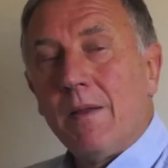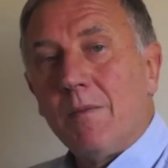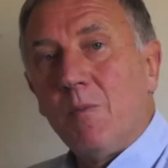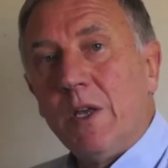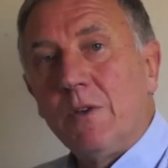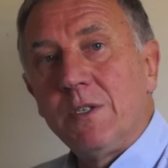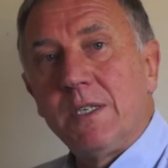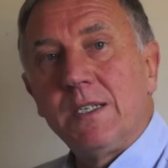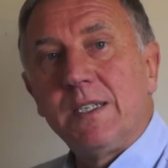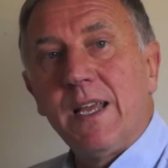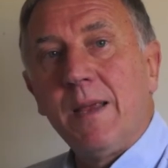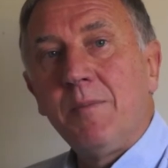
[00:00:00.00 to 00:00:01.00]
we use the
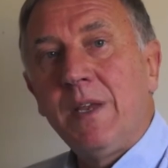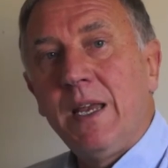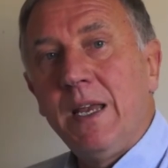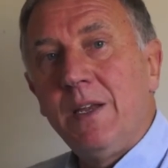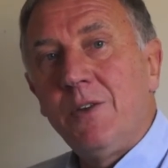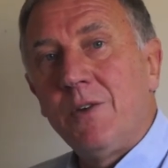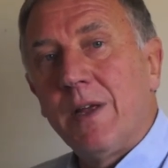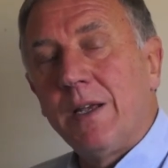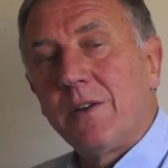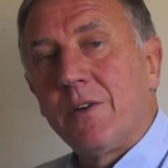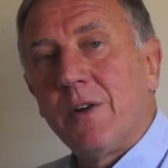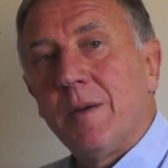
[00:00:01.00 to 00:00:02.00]
same key to
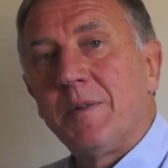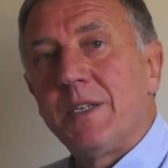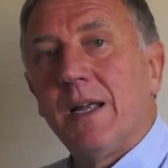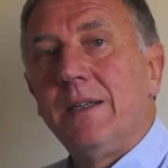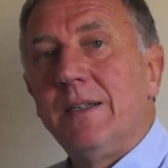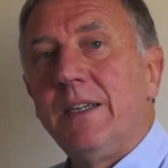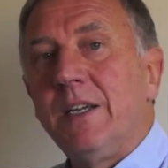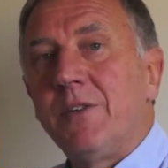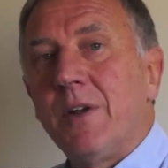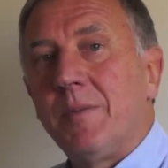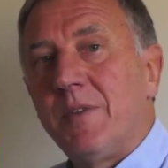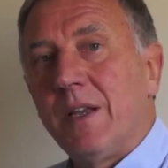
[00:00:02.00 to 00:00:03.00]
encrypt and
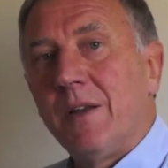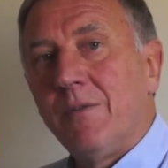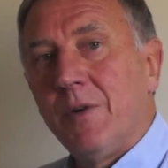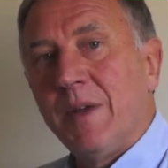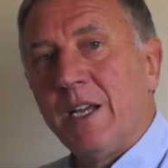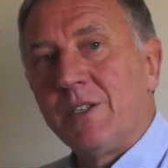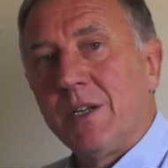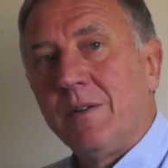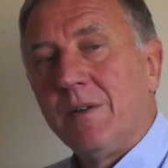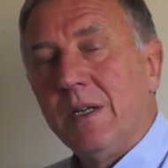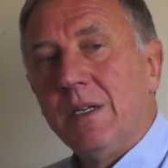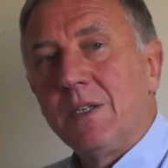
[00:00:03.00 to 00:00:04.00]
decrypt the
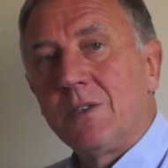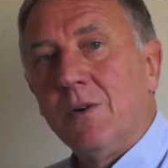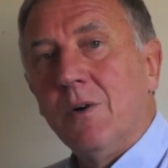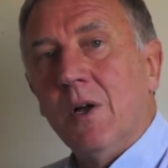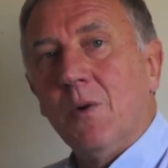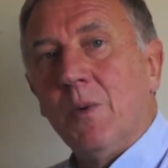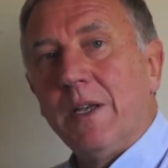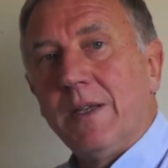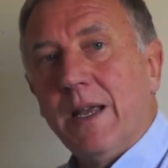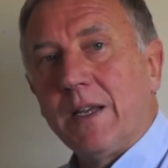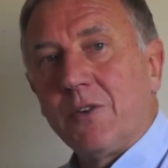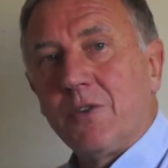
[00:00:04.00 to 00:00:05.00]
information. So we
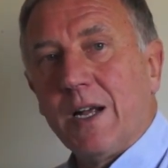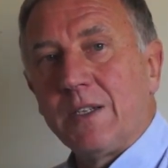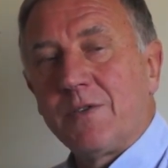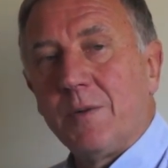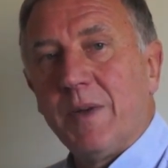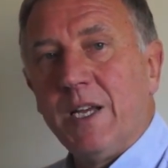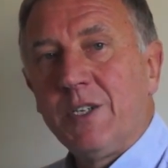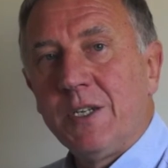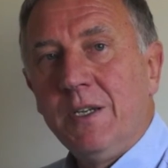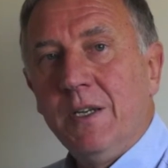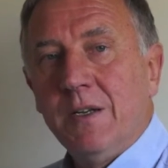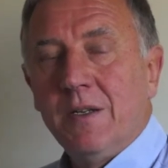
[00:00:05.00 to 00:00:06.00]
take a
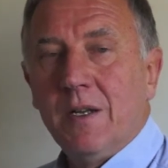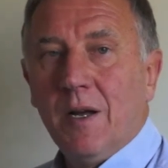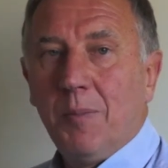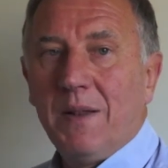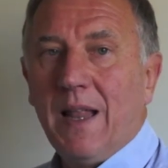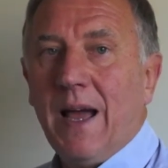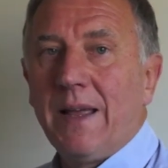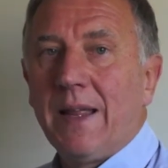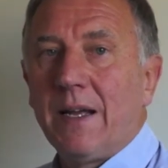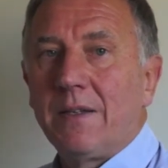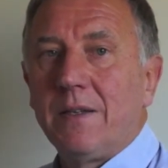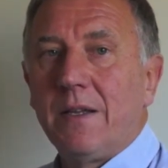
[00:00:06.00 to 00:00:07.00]
transformation, apply
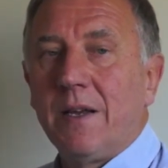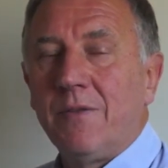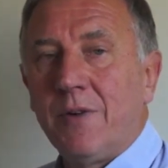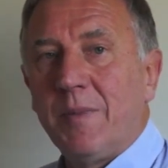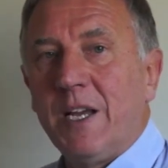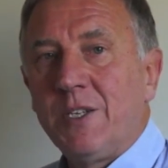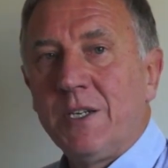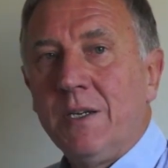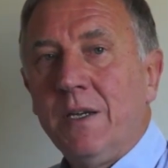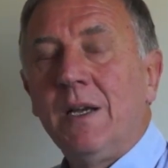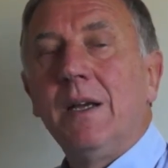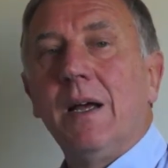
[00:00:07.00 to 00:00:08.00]
that to the
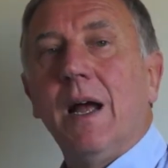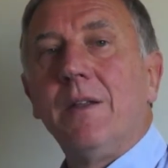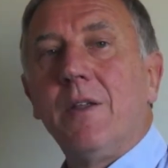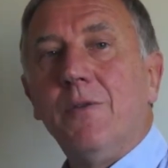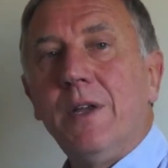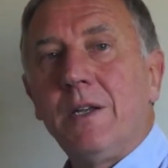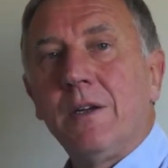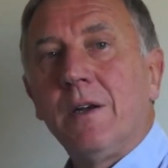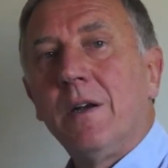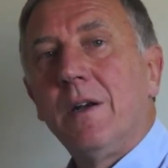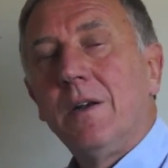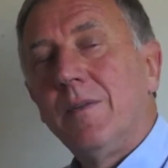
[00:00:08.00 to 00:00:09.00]
information, and the reader